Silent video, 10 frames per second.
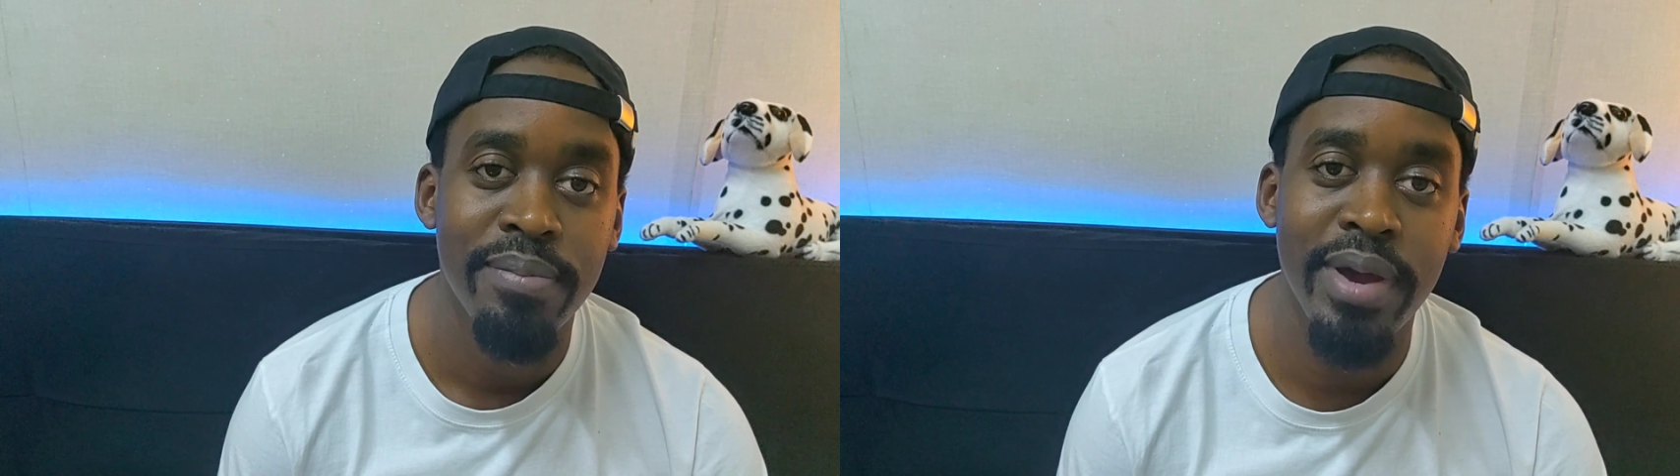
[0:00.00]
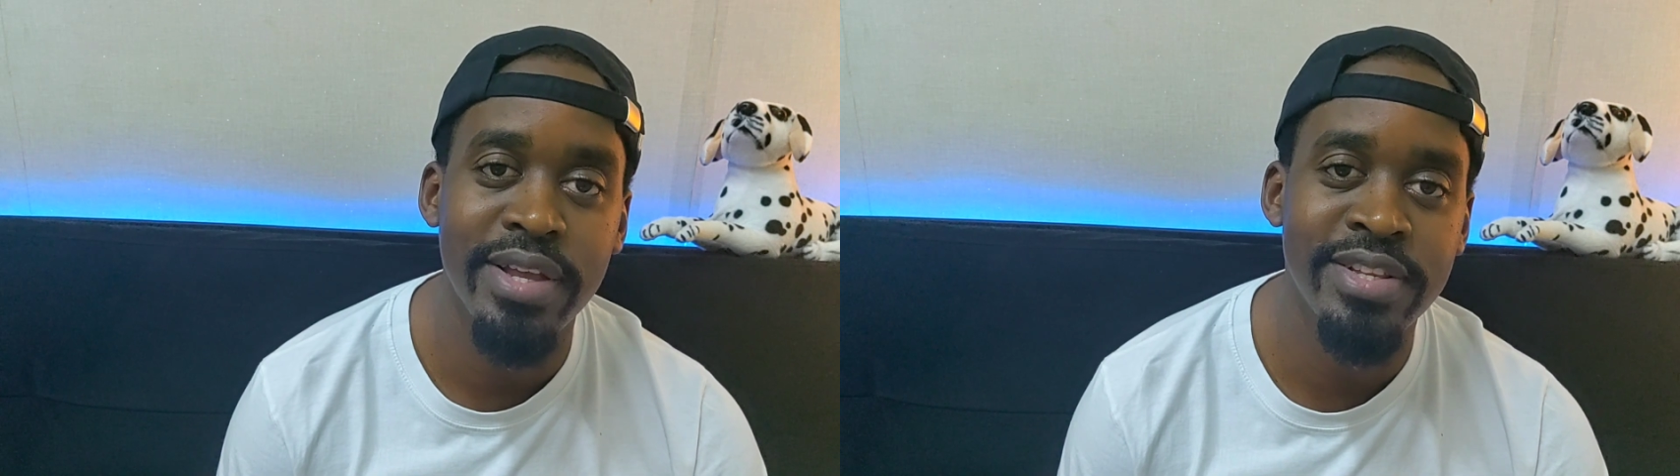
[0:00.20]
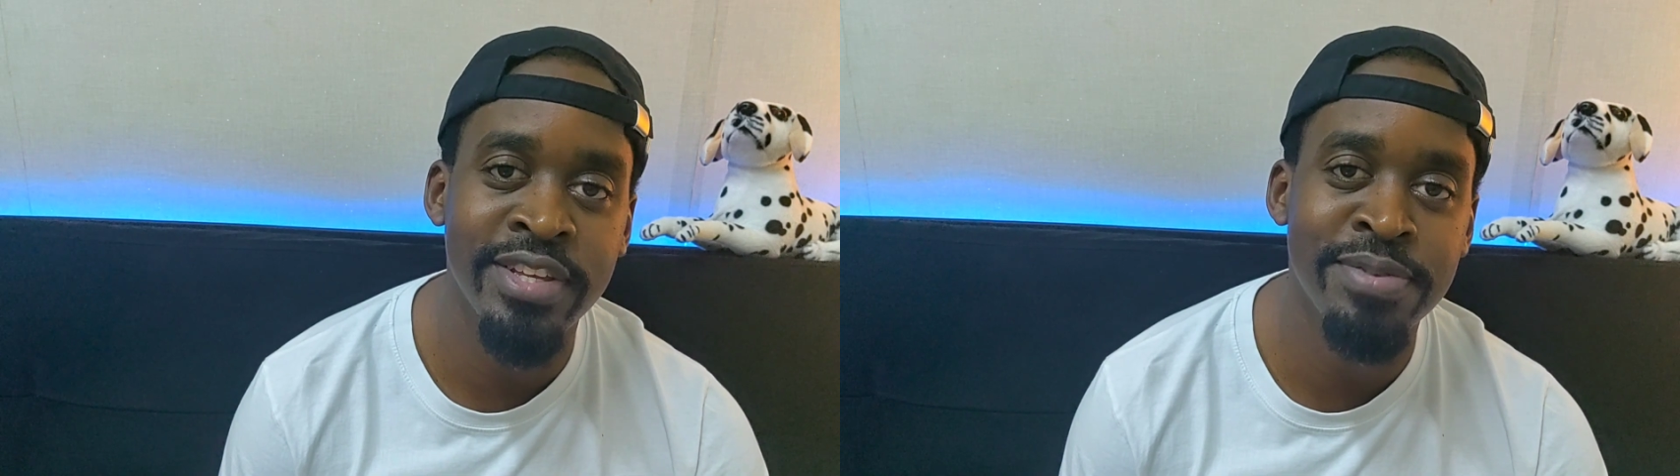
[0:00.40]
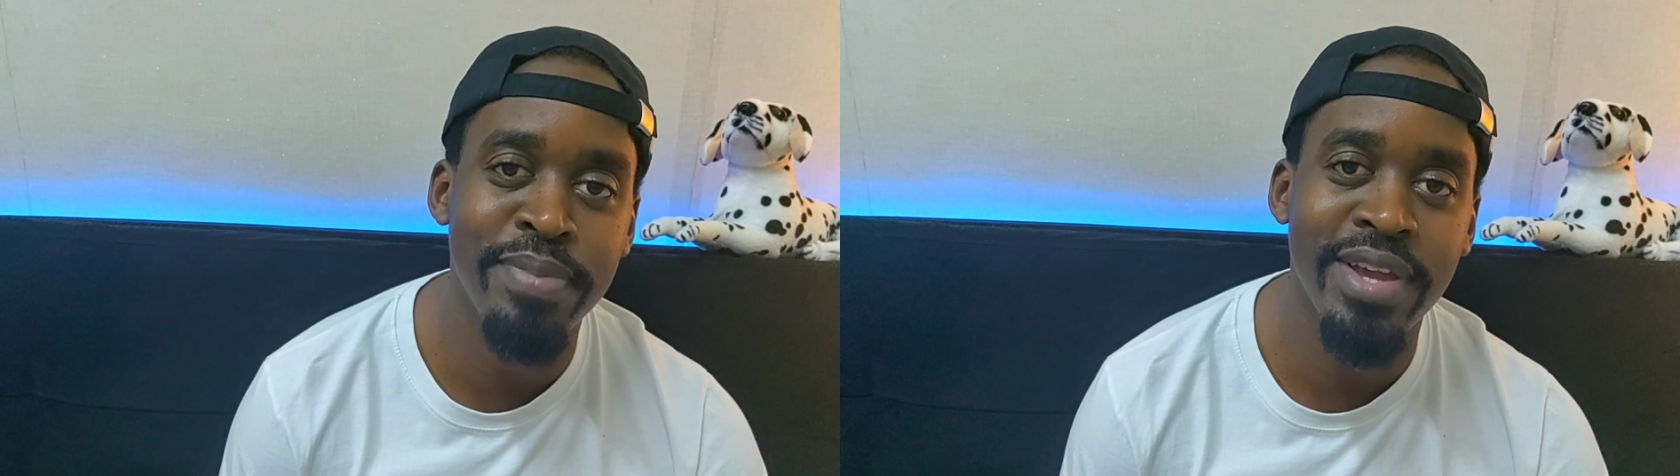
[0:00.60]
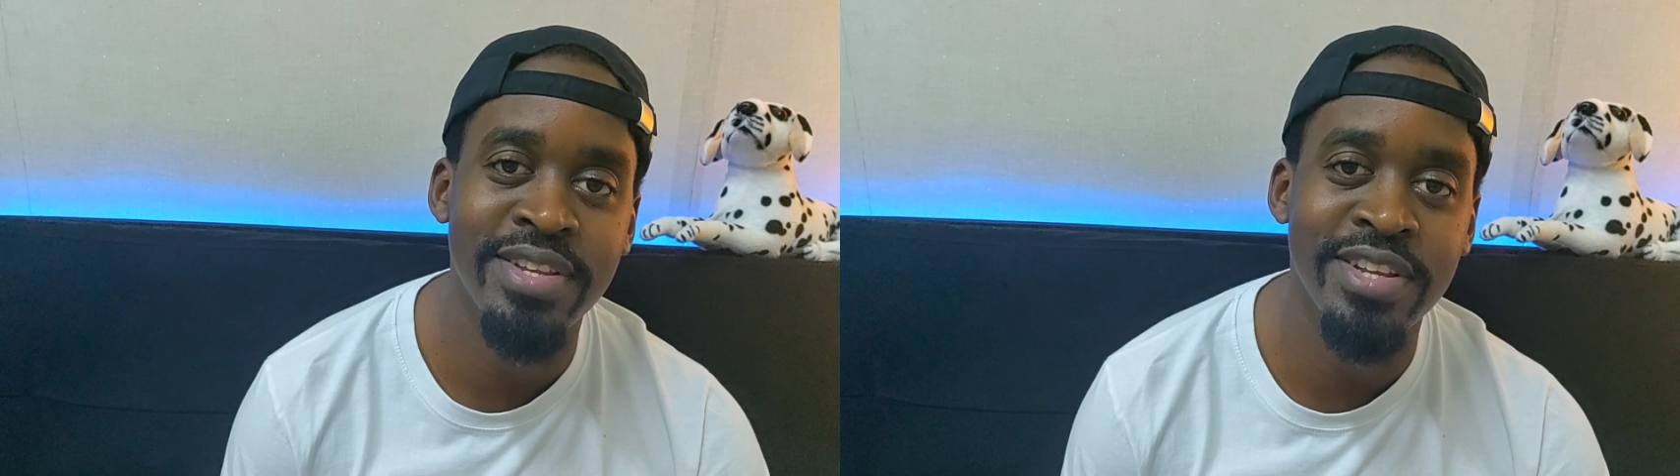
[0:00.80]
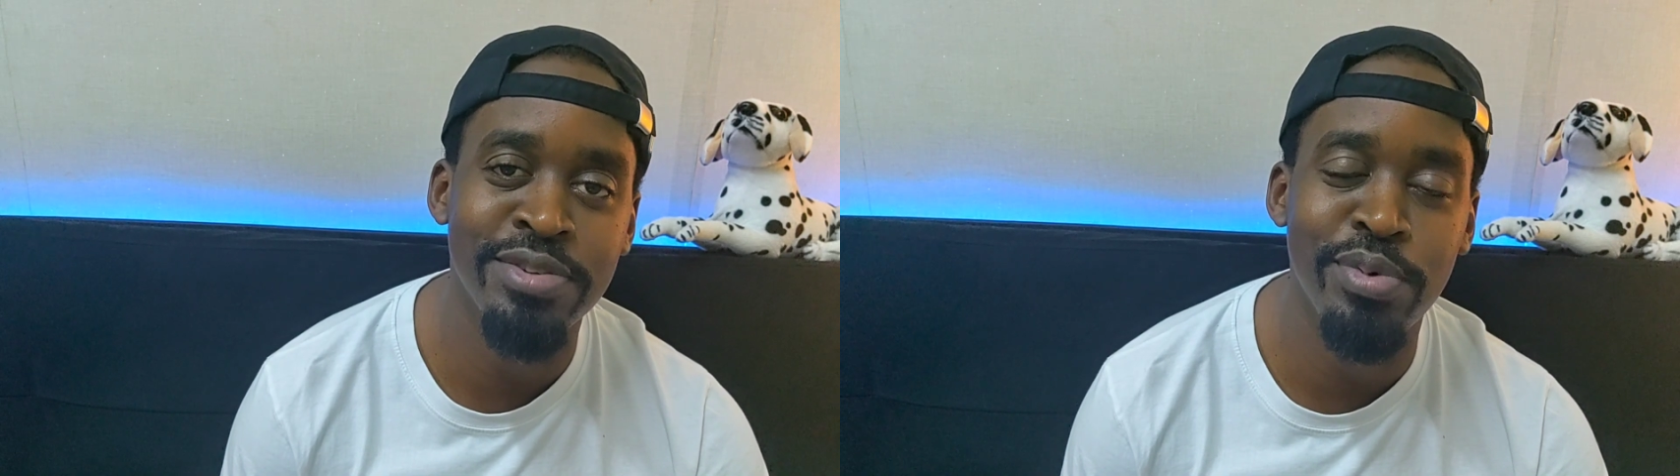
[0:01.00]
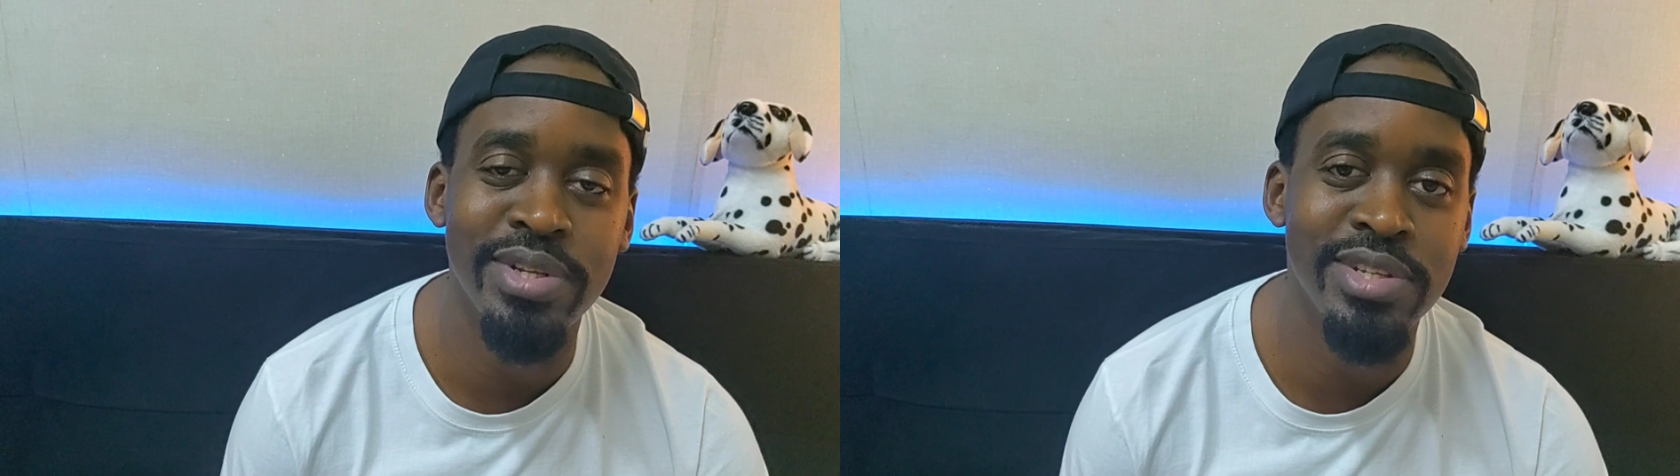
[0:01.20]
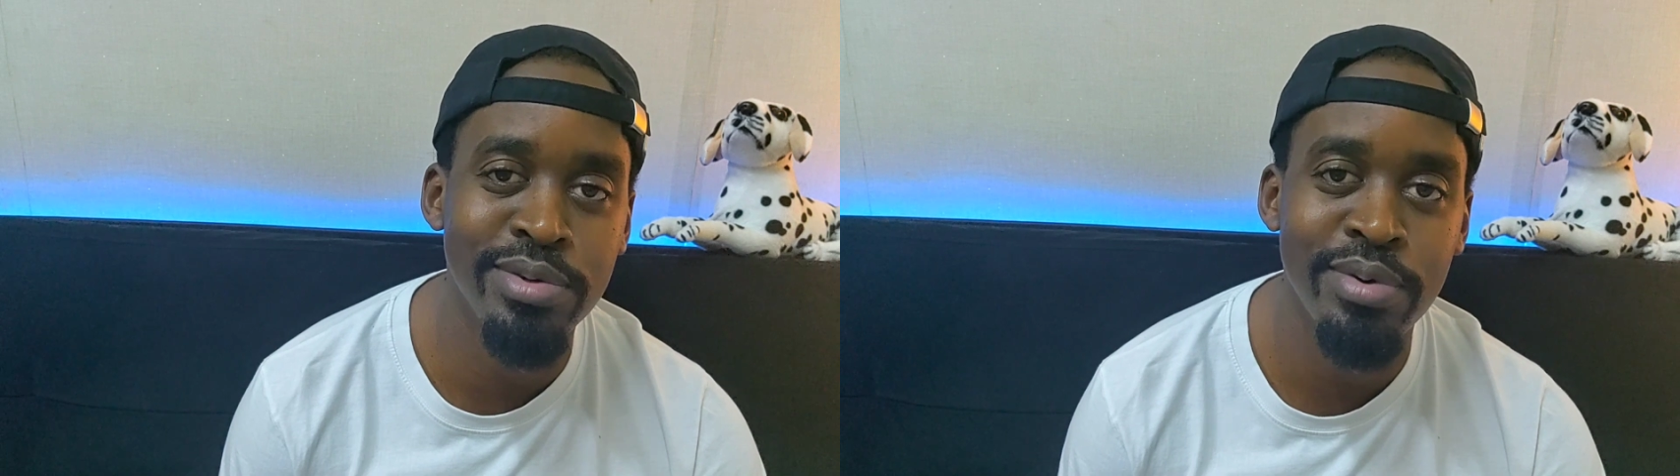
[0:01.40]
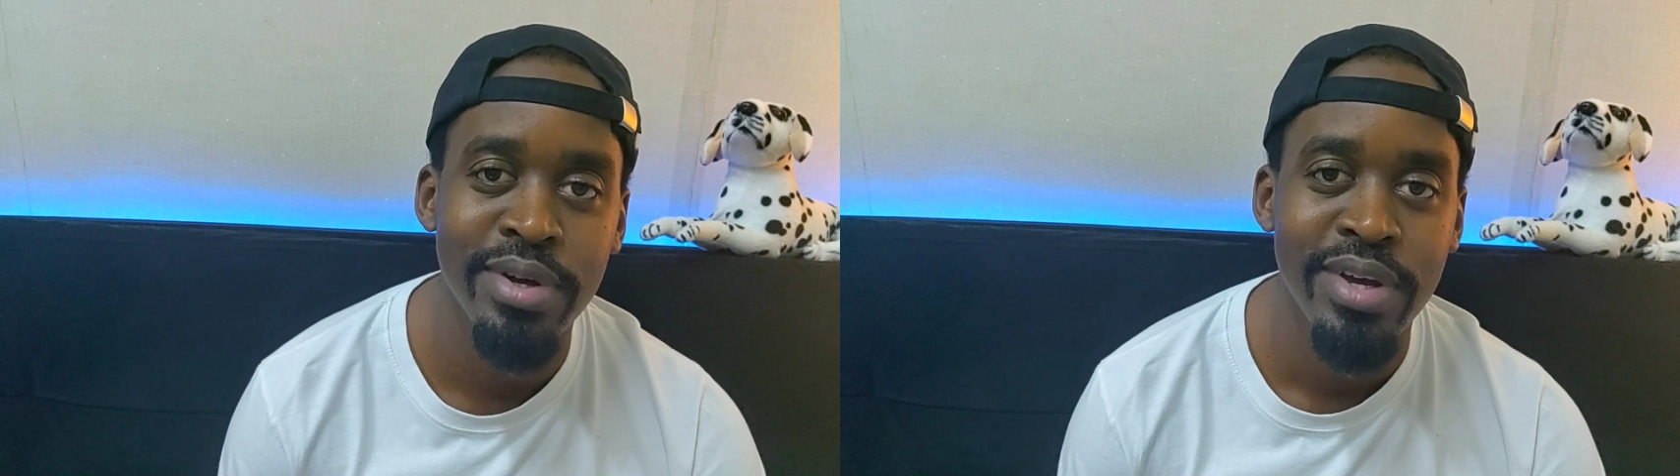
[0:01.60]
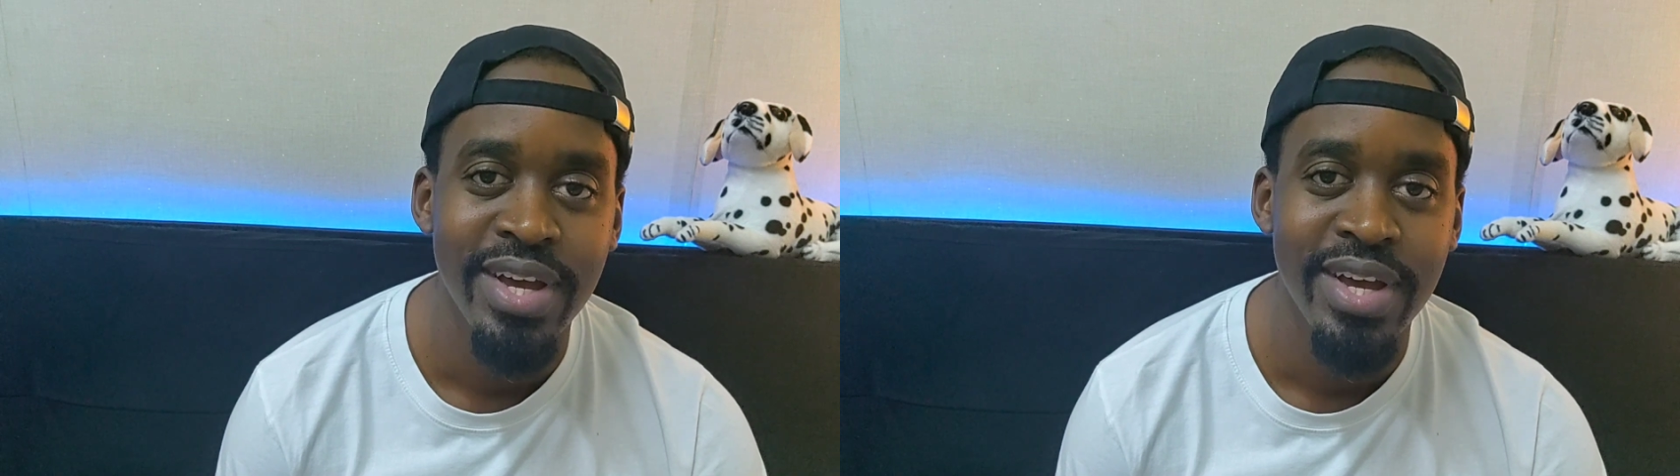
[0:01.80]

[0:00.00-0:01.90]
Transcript: Mic test 1 2.